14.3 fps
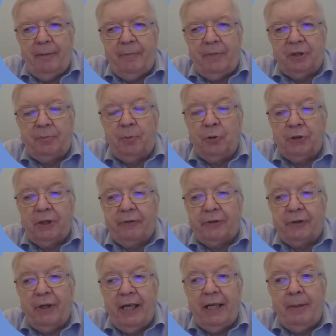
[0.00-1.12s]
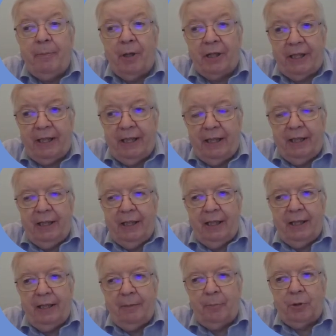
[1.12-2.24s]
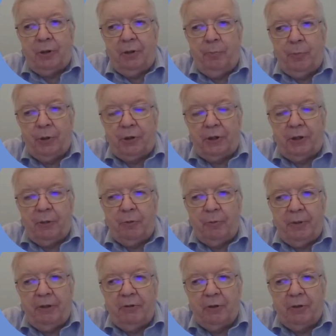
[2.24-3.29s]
disposed of to anybody, but there would be